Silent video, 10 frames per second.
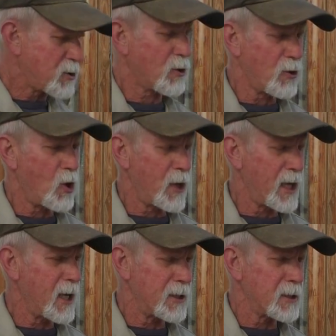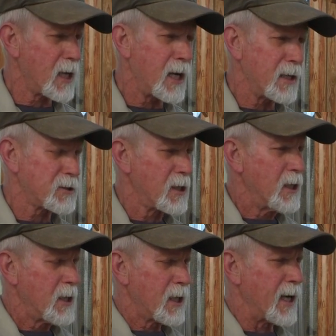are growing out nice.
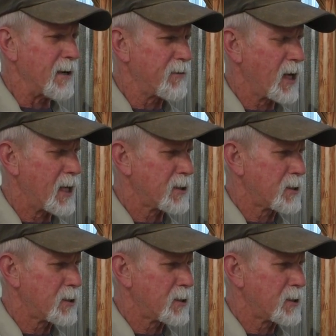I've got